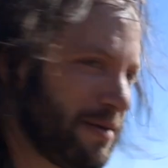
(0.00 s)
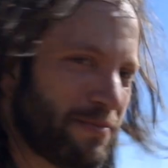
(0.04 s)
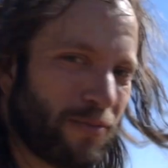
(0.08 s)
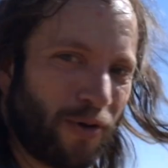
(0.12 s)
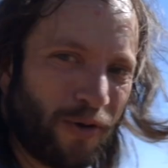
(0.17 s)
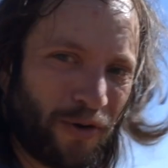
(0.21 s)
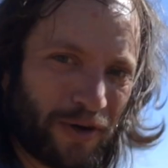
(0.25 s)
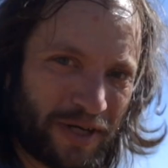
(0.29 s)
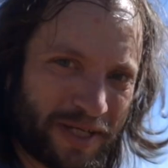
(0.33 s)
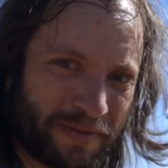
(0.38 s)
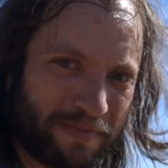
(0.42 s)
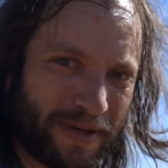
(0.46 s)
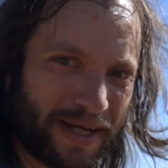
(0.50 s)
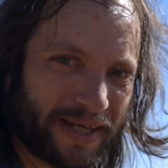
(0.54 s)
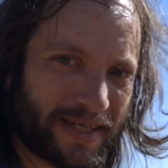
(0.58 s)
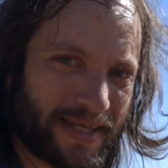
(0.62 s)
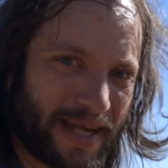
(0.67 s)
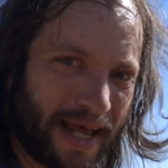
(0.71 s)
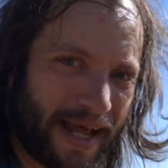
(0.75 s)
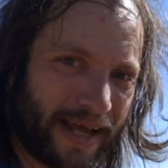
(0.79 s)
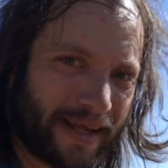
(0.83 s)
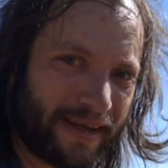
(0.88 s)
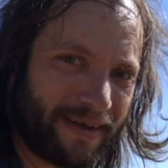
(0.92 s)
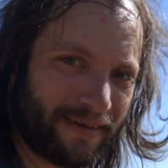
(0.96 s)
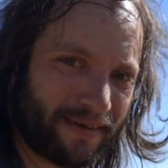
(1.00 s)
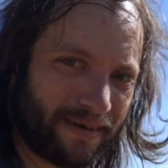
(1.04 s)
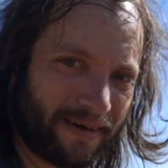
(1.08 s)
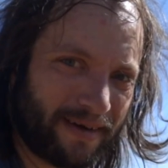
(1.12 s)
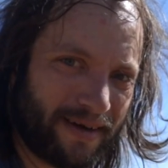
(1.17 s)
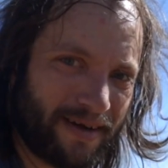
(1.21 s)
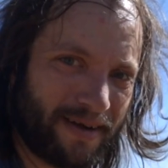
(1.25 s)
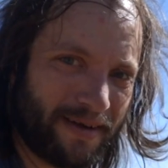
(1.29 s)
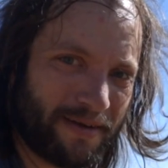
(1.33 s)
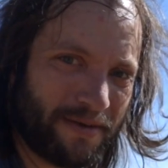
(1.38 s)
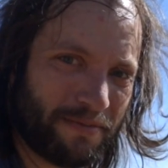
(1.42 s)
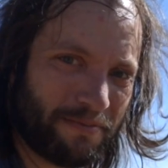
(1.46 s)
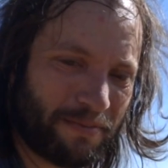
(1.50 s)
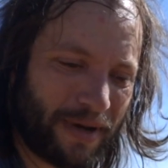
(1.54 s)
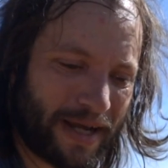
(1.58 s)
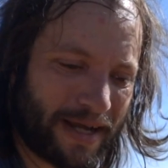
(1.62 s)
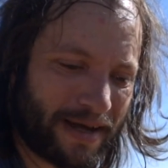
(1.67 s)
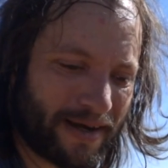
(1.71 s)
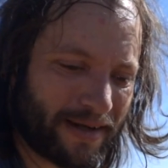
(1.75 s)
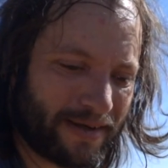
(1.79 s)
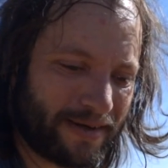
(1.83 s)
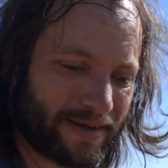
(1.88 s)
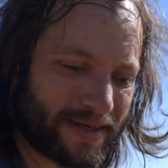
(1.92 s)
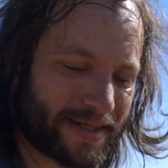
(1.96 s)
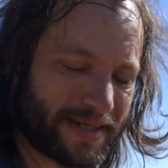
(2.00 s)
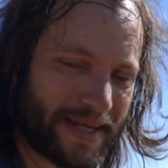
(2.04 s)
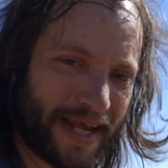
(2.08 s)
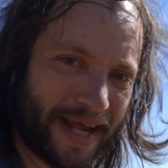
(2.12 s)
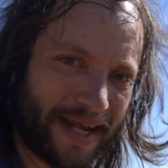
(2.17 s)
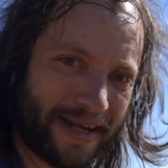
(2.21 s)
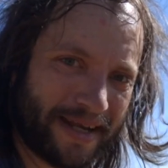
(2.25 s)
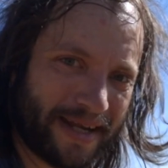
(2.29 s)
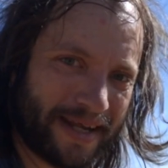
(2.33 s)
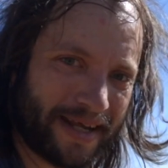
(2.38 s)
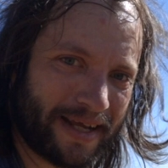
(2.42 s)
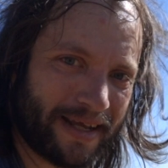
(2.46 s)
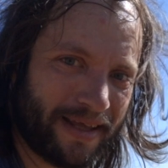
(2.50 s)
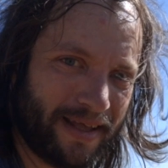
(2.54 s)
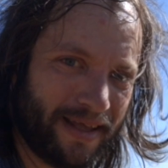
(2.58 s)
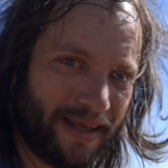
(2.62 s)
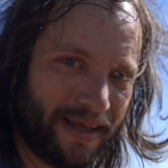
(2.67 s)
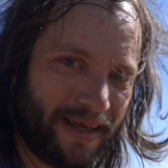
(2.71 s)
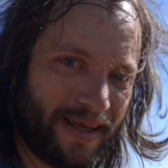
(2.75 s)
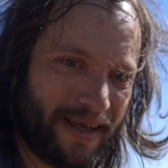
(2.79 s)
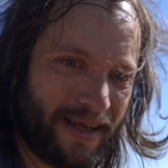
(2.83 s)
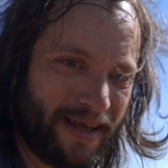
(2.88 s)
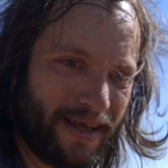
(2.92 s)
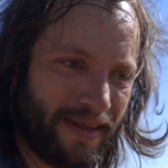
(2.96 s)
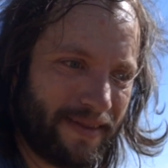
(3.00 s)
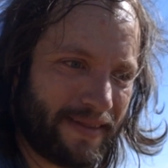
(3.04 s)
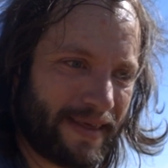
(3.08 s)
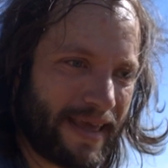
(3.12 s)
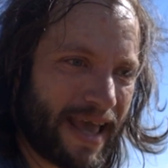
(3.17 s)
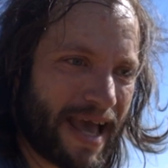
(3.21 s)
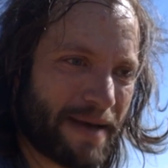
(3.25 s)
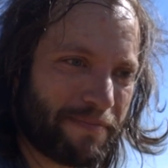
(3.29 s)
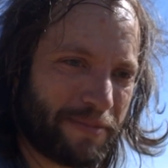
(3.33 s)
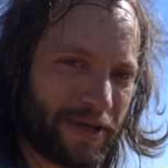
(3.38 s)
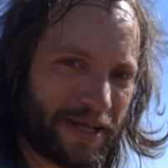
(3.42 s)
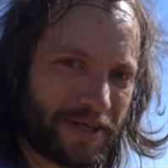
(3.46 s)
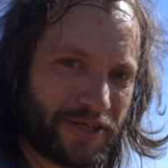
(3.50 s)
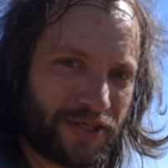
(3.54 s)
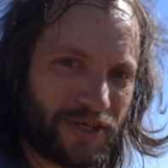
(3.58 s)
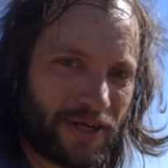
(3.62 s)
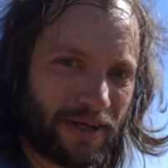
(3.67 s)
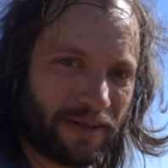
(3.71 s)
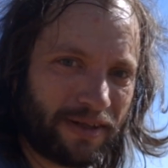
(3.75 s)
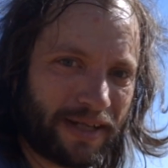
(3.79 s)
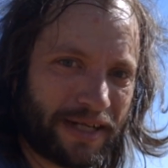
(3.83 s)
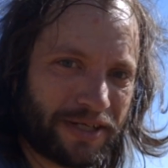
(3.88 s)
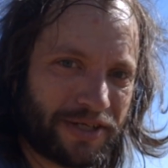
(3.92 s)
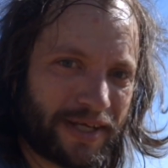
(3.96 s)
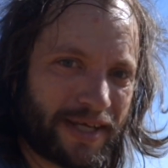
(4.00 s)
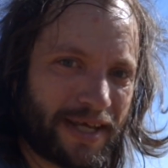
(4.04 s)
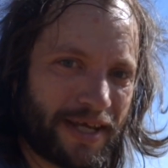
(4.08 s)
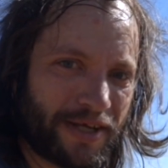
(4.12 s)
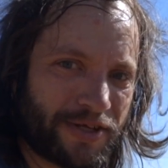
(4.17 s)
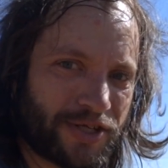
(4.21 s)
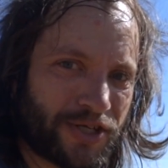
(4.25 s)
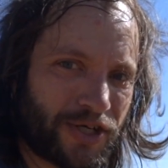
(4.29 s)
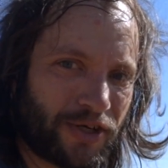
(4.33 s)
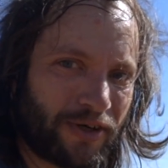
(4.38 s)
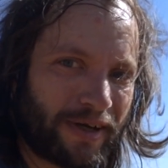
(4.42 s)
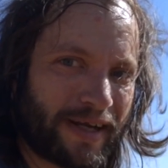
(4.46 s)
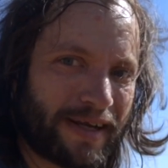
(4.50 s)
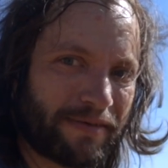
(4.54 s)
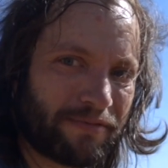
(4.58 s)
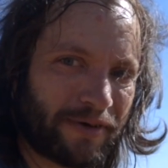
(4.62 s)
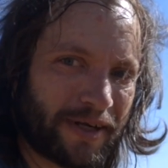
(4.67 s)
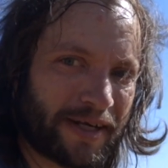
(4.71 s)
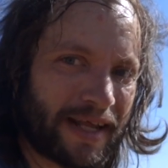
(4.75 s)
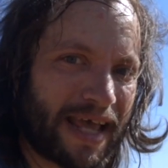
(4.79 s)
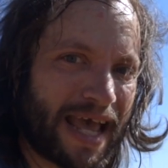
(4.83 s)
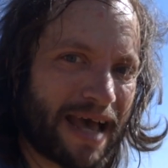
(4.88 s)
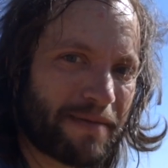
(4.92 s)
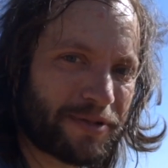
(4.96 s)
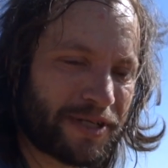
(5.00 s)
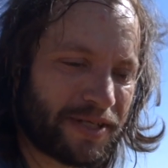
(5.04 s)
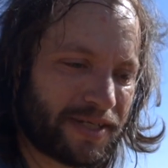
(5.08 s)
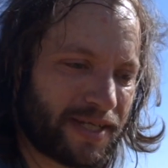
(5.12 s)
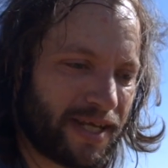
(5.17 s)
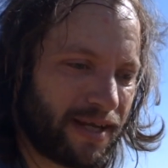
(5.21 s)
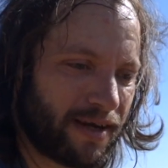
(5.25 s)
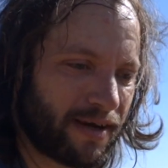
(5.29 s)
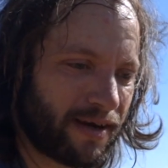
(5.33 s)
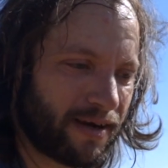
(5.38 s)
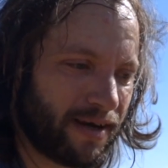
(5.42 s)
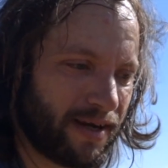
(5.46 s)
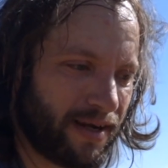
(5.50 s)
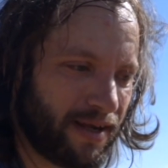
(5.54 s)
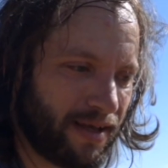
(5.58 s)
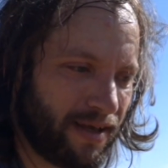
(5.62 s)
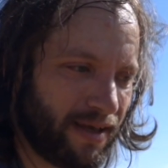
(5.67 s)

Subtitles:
more spectacular by understanding the epic geologic history of what happened here